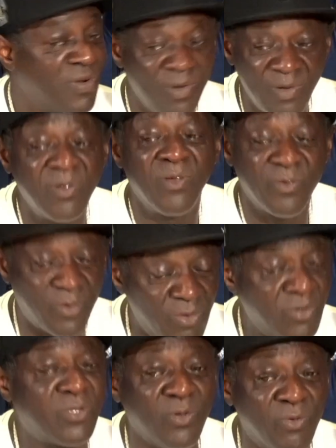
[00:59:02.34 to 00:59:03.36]
Soon
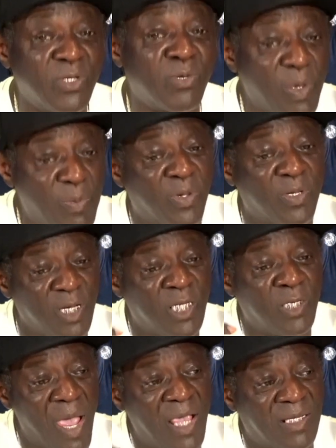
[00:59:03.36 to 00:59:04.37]
as we put these
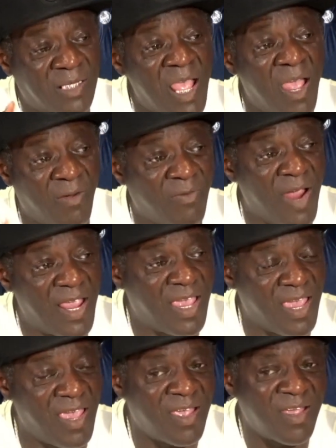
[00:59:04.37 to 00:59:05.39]
mics down right
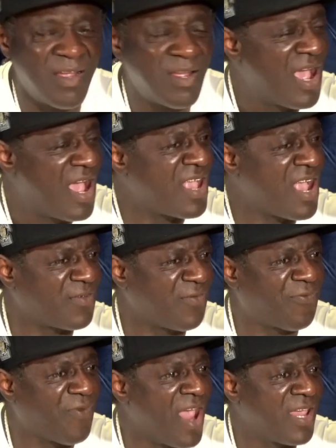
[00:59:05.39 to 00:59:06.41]
here, I got the
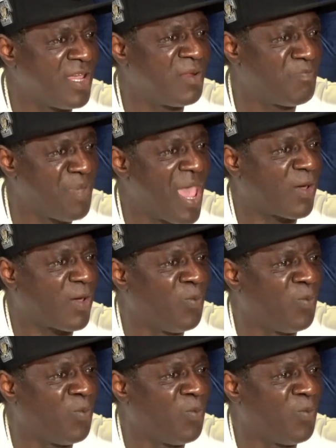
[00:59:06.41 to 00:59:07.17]
fryer in the back, man,